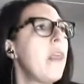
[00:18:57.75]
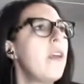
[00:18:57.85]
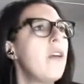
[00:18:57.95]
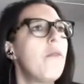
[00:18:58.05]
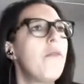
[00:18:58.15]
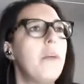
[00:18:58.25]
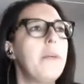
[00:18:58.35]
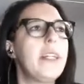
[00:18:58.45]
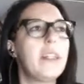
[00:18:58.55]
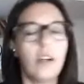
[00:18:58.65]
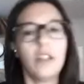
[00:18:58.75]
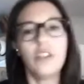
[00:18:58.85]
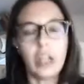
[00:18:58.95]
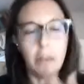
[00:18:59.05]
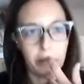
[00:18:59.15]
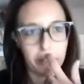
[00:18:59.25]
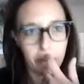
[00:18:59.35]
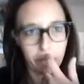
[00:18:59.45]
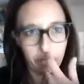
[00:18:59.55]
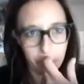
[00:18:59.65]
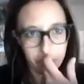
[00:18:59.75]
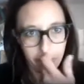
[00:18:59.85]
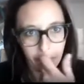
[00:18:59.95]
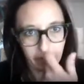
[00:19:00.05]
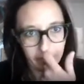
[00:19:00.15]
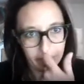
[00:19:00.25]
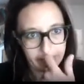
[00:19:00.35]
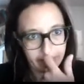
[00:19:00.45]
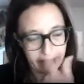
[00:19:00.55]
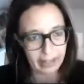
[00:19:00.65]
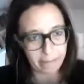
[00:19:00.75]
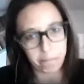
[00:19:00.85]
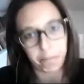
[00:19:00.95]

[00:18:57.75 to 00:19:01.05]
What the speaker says: From a technological point of view, the